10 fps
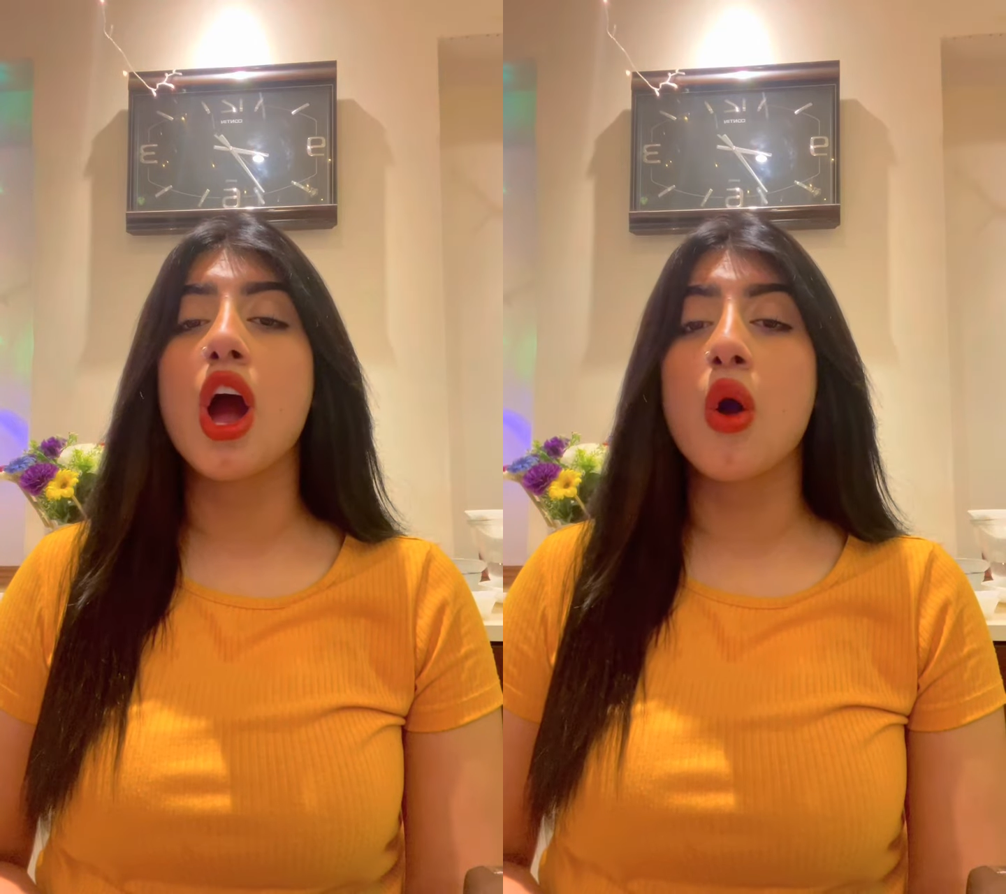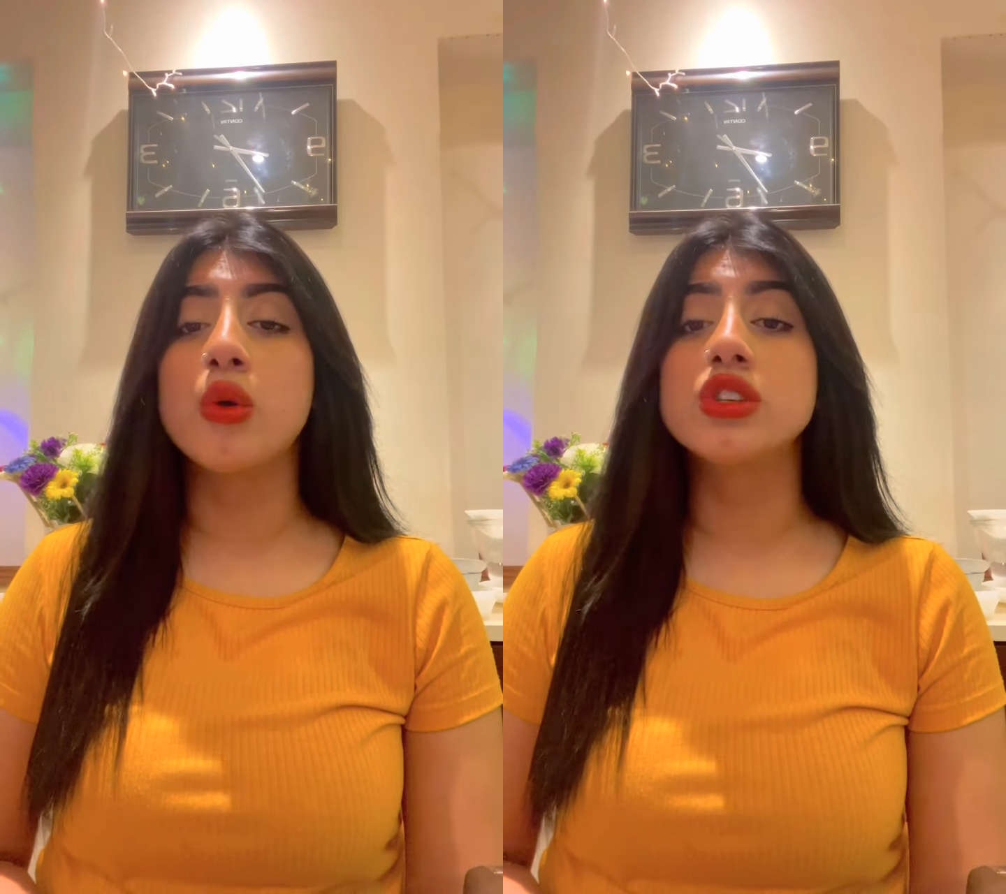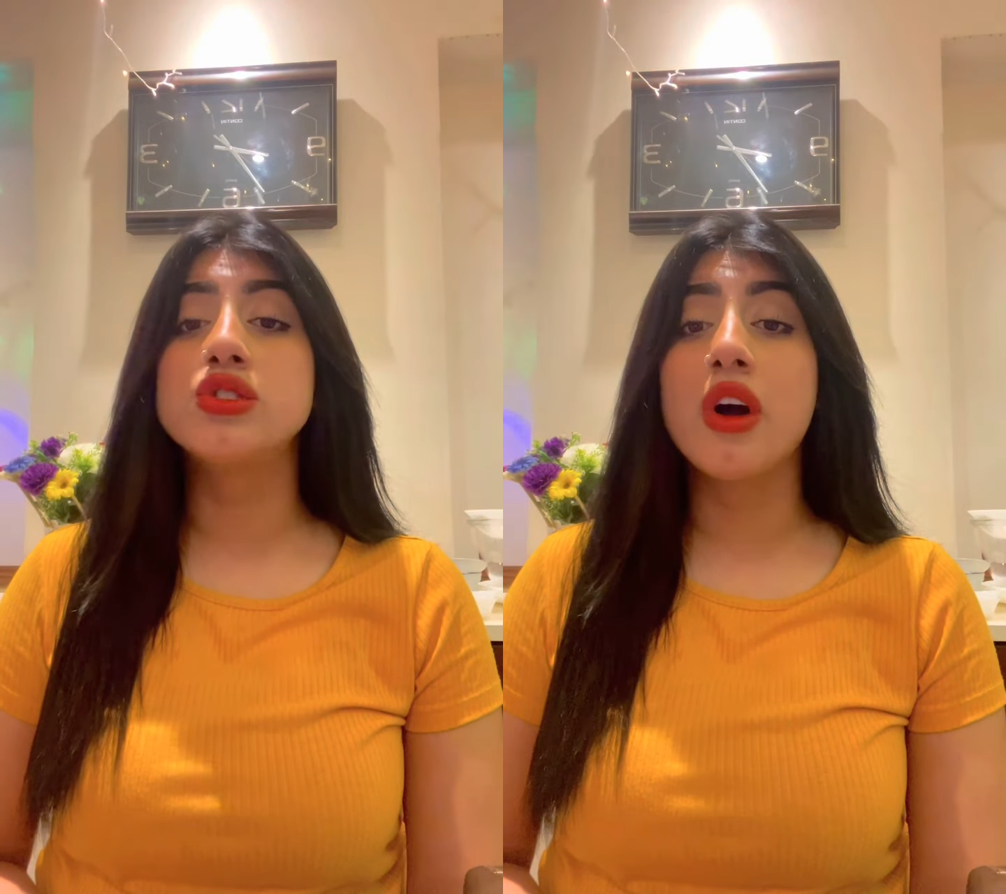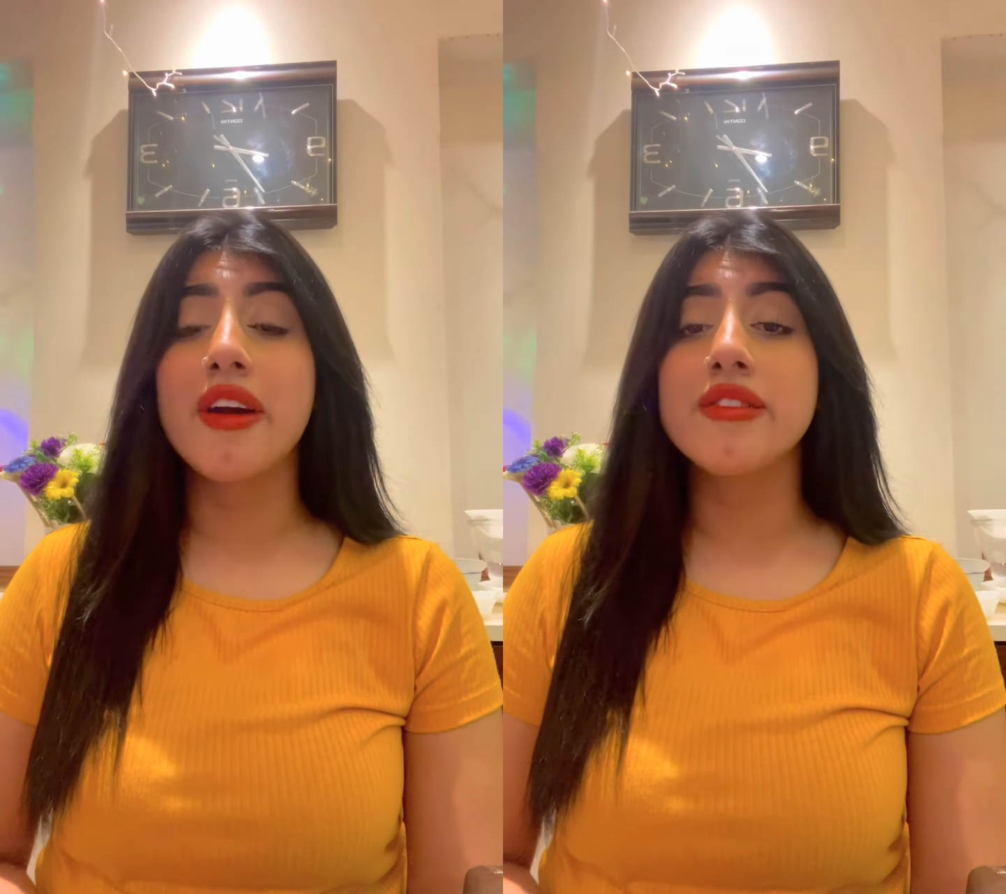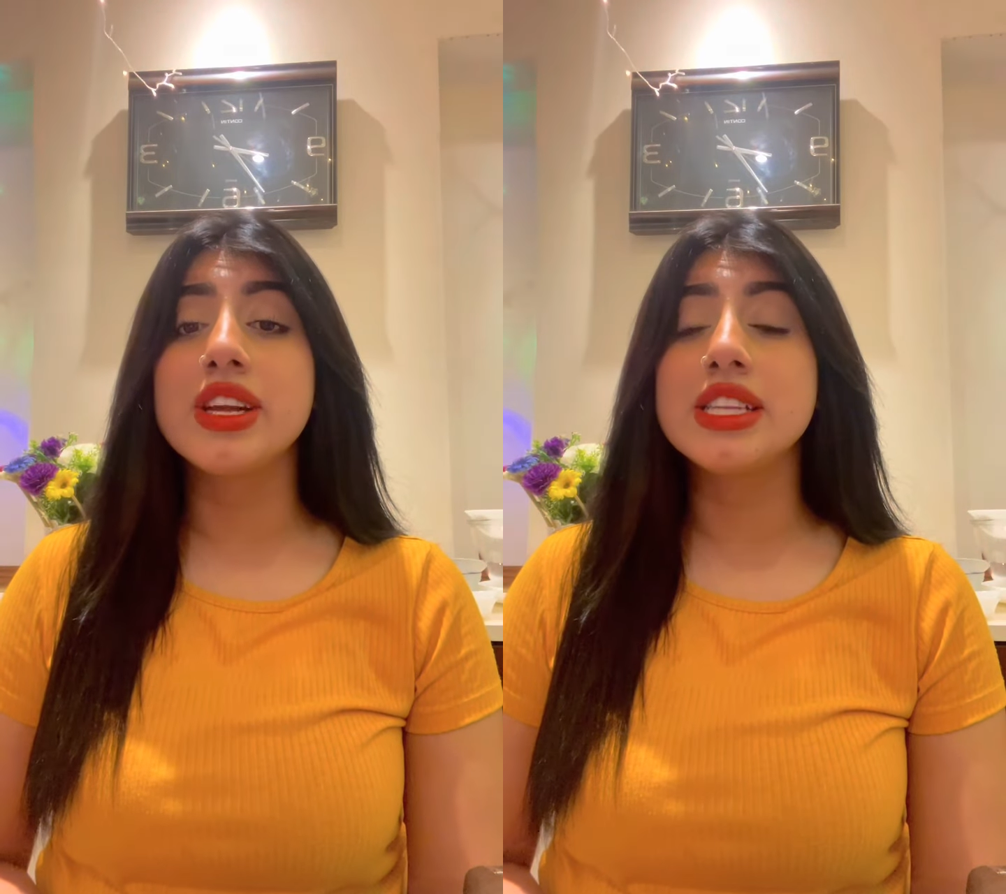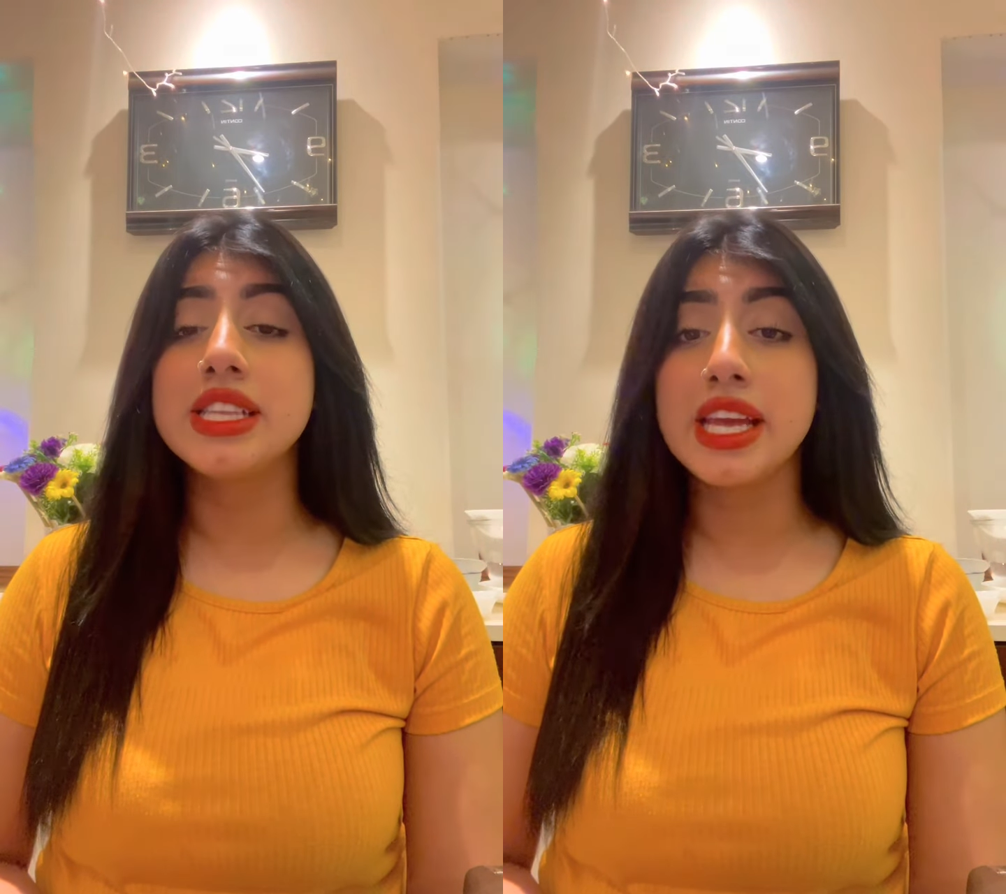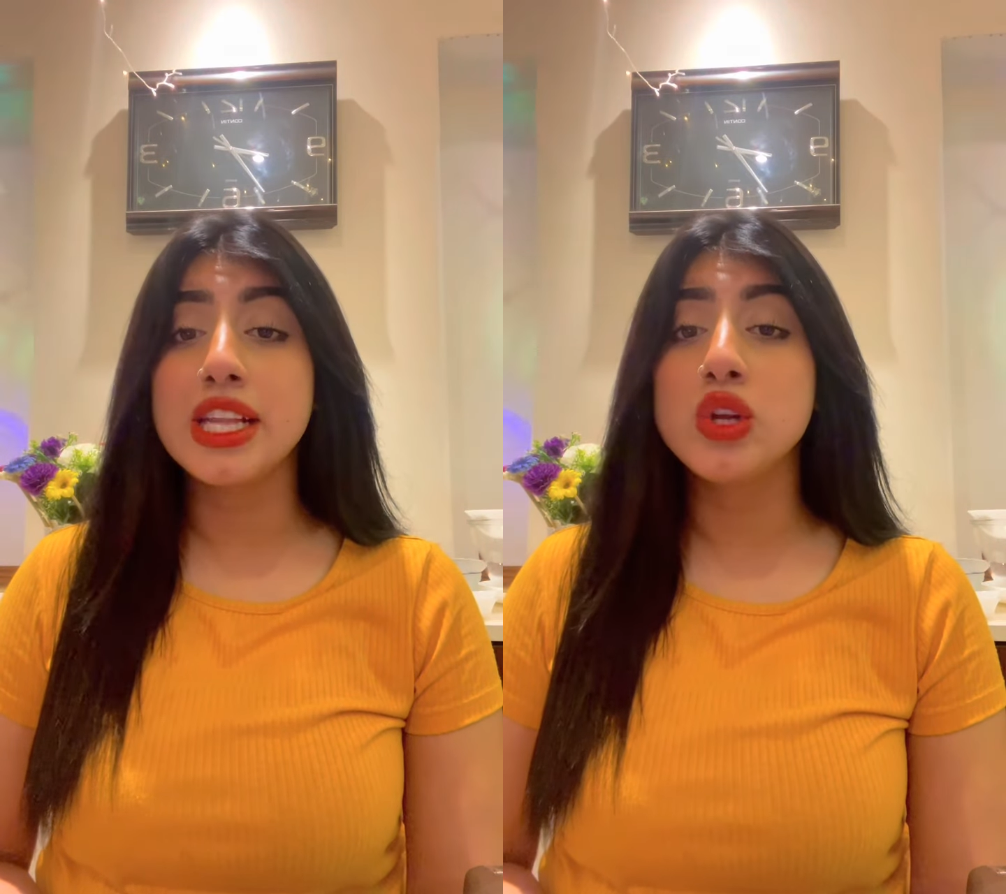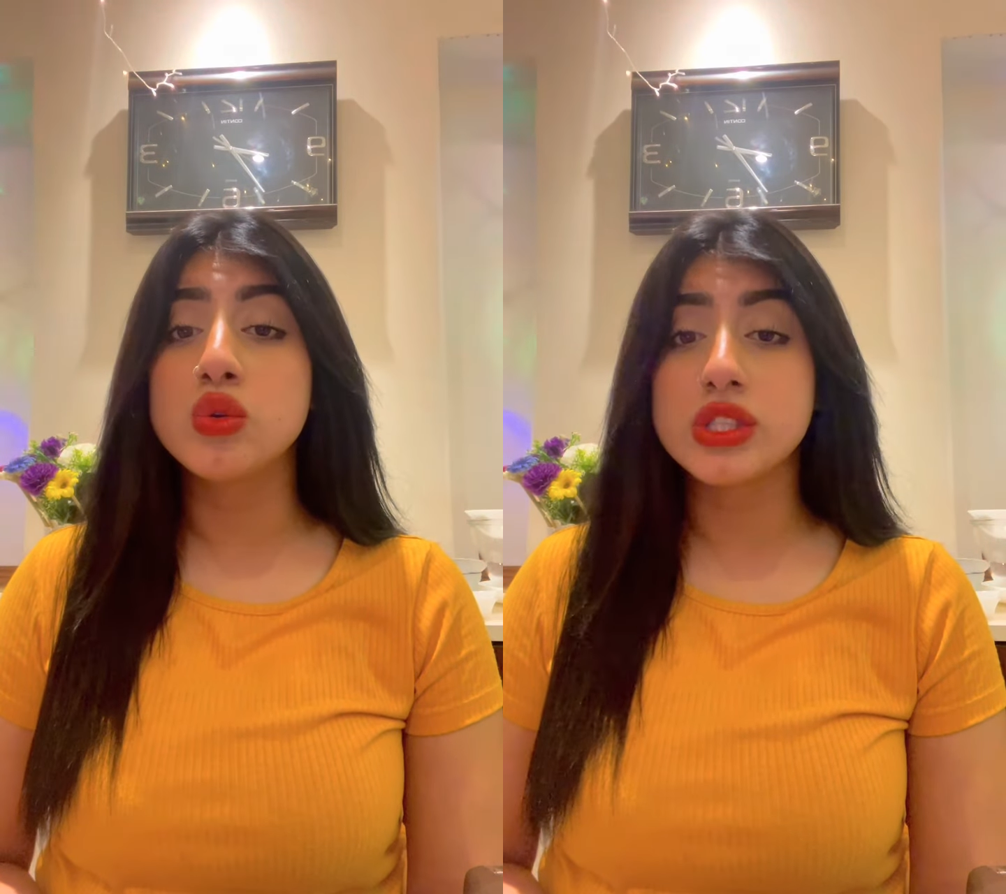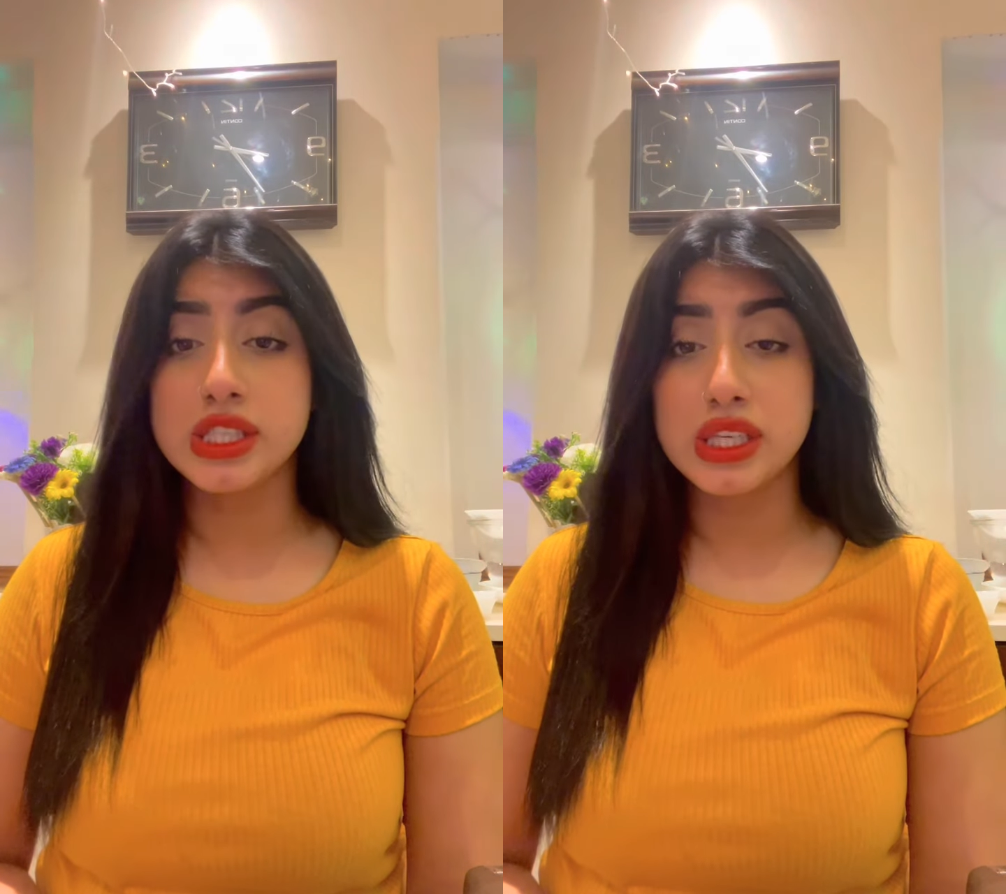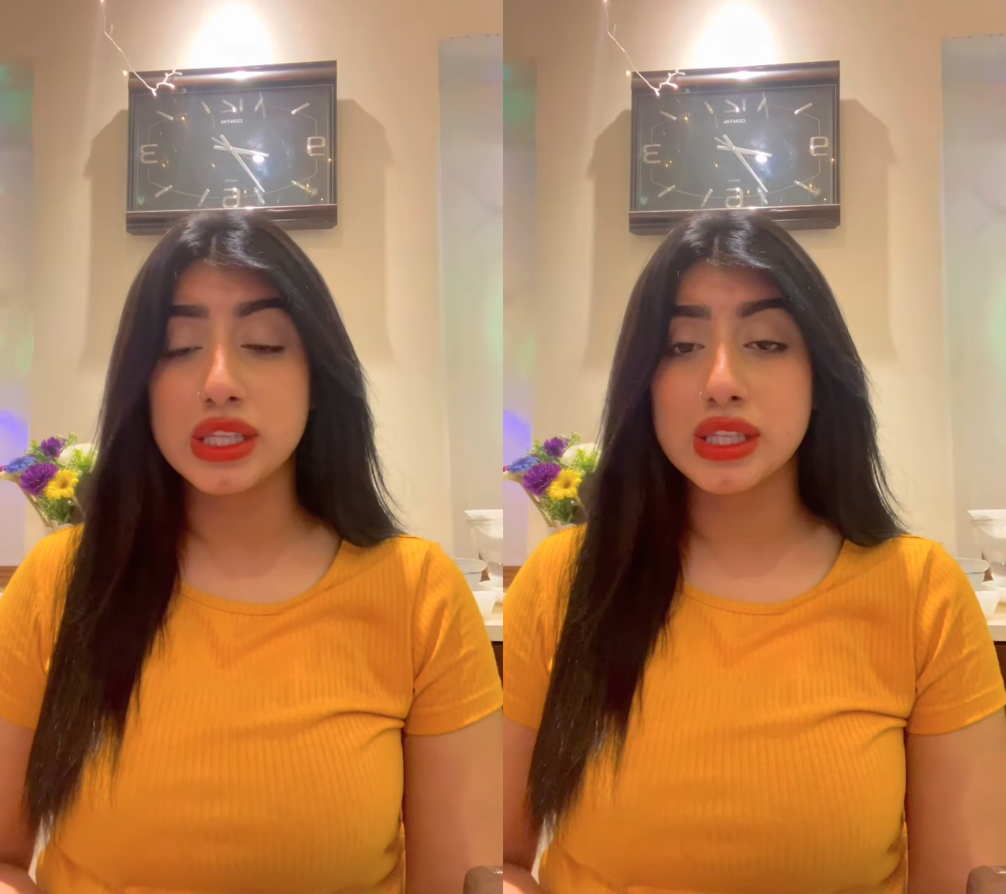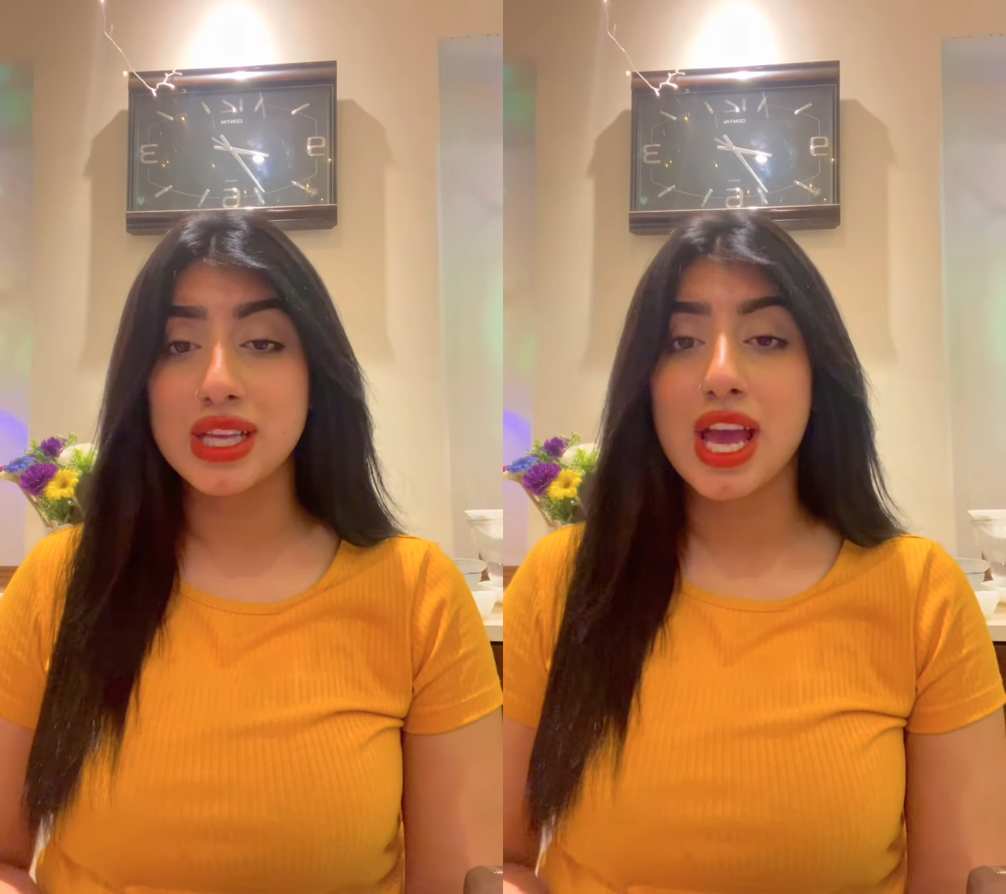our driving daily routine,